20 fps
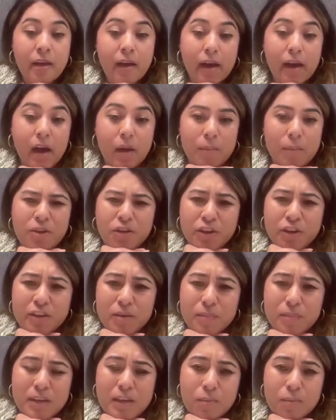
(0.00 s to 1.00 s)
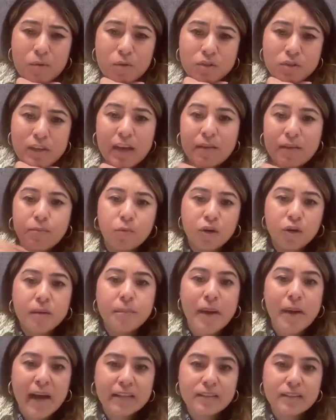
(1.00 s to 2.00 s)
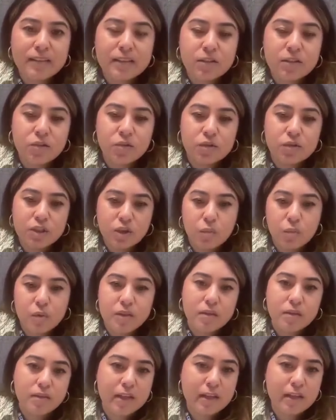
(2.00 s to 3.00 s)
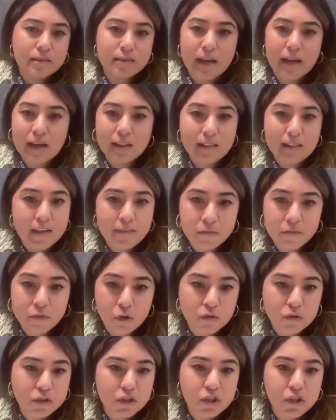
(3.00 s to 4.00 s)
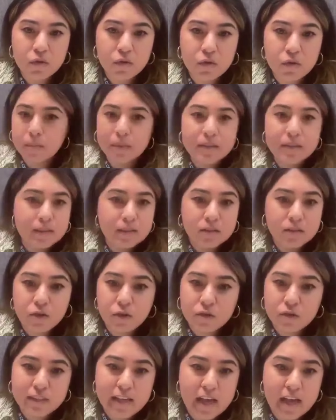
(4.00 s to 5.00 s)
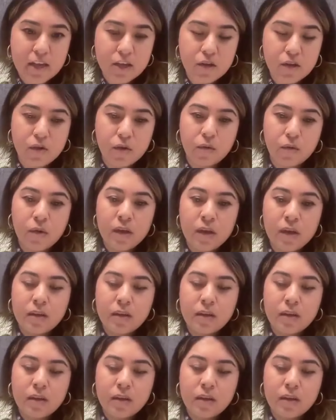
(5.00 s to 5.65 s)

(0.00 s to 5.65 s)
And you're going to be able to have more capacity to deal with the things that life throws you, your business throws at you.